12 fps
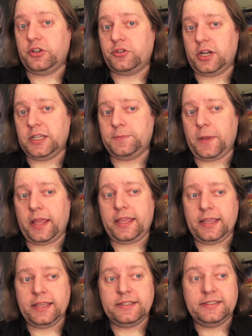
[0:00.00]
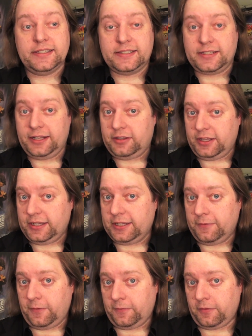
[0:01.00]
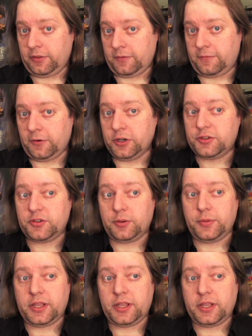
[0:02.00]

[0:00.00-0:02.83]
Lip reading: Strikes Back is distinctly different from the first film,